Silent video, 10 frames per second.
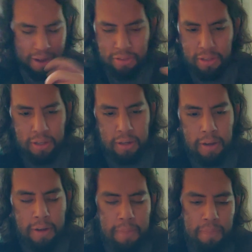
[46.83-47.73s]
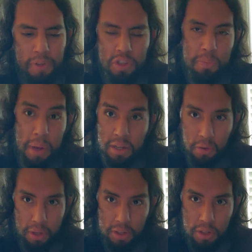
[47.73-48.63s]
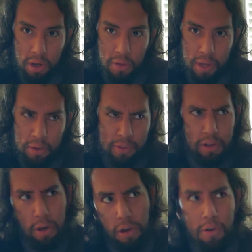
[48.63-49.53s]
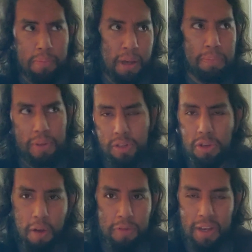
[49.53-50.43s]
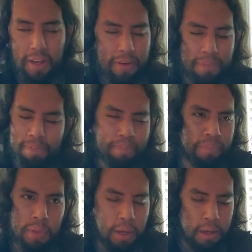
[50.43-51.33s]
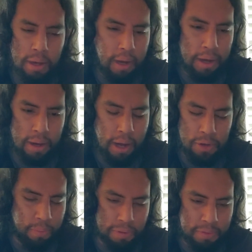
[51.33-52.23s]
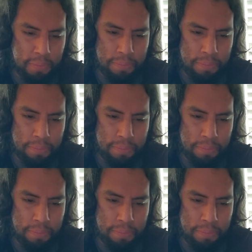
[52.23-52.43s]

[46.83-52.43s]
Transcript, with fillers: I think the speculation on that was like, oh, it might be a soft 10. Uh, I don't believe so.